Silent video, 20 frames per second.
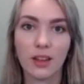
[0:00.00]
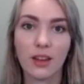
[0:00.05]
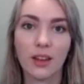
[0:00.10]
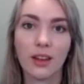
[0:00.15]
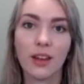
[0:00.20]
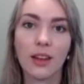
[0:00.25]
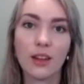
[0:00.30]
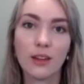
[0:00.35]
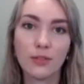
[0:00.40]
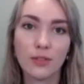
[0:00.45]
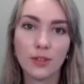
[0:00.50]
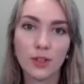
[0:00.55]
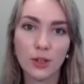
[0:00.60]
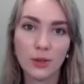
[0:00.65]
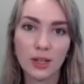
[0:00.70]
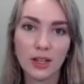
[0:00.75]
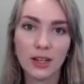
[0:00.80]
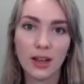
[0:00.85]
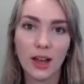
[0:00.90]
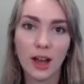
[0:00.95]
If you
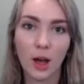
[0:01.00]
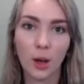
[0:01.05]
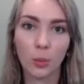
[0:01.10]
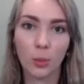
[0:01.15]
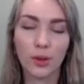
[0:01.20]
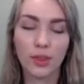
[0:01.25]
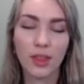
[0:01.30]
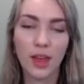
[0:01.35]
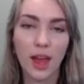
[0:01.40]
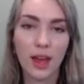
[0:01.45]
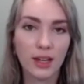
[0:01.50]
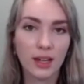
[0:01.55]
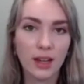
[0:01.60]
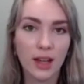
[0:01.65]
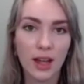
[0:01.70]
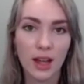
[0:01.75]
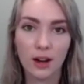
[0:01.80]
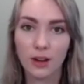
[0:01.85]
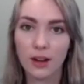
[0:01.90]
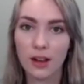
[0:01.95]
need help with any
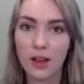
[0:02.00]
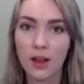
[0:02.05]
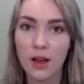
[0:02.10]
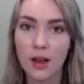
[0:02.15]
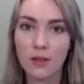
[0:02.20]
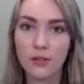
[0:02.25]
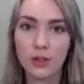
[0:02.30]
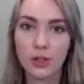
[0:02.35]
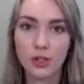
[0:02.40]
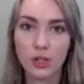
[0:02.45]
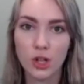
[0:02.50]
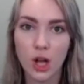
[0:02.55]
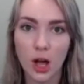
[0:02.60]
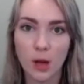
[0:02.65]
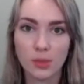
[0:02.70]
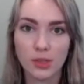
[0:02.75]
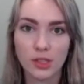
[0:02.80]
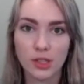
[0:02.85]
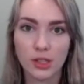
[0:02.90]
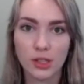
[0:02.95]
area of your
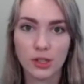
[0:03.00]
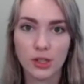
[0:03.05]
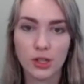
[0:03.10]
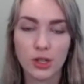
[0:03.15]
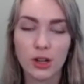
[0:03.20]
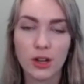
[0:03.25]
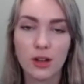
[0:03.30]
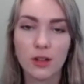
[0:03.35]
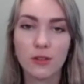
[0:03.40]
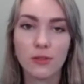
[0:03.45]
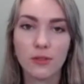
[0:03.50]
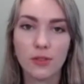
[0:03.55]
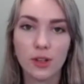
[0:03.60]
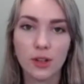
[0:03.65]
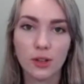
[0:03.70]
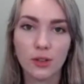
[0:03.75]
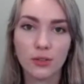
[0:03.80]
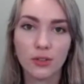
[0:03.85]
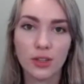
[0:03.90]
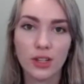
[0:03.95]
job search,
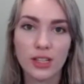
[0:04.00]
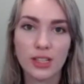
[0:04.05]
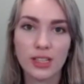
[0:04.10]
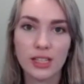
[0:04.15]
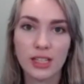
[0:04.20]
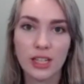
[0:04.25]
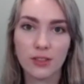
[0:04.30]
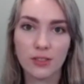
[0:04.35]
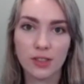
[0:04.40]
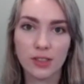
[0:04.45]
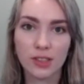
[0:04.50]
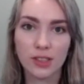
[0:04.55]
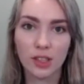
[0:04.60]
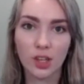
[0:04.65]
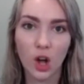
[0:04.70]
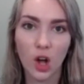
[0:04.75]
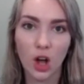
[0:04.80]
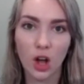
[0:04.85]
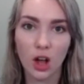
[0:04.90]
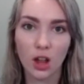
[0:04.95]
feel free to give us a
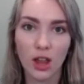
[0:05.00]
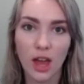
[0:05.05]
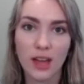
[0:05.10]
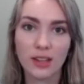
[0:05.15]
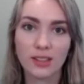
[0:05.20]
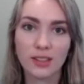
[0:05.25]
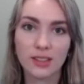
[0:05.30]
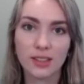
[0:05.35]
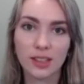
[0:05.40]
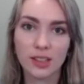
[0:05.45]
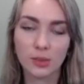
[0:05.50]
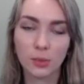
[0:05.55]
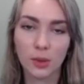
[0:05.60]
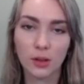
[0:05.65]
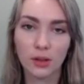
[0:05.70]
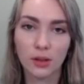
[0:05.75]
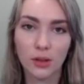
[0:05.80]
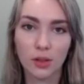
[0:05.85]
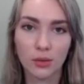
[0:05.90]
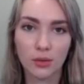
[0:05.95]
call at
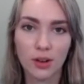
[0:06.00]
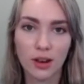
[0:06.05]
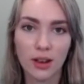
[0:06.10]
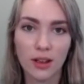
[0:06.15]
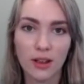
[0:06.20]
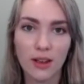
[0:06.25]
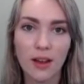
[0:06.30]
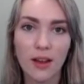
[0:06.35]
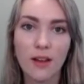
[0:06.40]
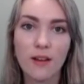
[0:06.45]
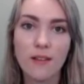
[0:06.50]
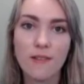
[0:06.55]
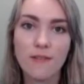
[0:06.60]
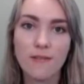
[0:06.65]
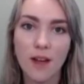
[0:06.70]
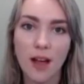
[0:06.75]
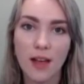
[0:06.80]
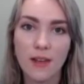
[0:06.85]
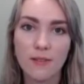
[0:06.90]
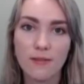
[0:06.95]

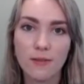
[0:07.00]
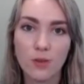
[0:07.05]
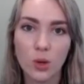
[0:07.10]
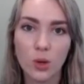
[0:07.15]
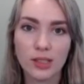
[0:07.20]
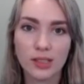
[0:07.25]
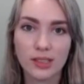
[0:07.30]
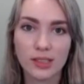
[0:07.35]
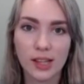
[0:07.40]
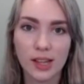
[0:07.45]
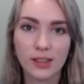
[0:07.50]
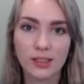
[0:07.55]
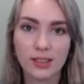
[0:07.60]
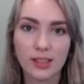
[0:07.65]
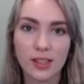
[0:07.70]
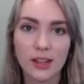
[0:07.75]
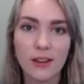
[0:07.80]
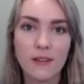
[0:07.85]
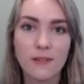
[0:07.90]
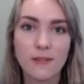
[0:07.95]

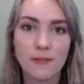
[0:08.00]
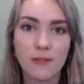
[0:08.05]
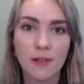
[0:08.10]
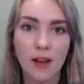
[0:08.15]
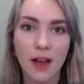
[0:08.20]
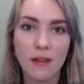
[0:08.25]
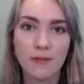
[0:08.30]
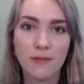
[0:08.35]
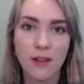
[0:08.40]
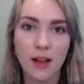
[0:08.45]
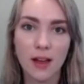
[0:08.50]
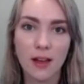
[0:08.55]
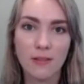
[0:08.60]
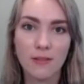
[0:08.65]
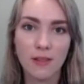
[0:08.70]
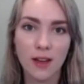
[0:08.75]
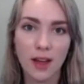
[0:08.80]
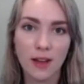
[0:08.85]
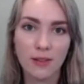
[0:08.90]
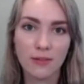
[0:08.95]

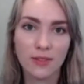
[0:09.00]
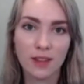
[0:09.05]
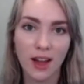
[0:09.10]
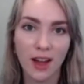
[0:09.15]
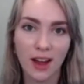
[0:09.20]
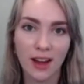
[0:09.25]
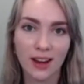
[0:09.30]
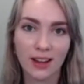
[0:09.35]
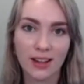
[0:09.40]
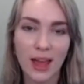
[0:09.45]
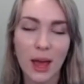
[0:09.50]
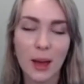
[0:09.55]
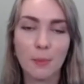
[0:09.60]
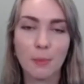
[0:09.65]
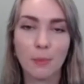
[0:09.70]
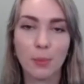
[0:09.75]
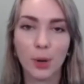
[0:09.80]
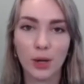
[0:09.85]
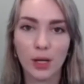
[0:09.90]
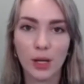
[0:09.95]
613-546-5559
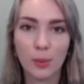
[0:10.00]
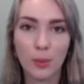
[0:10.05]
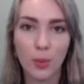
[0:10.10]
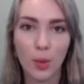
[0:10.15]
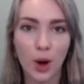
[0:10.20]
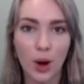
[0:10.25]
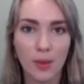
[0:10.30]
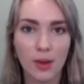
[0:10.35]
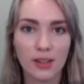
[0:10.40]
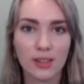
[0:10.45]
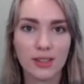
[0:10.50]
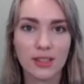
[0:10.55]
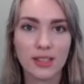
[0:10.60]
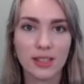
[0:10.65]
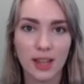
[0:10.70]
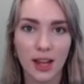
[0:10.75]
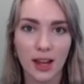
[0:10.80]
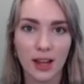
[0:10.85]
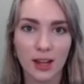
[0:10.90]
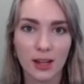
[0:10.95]
and book an appointment
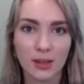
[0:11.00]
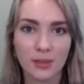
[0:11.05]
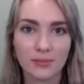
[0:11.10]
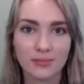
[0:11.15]
today.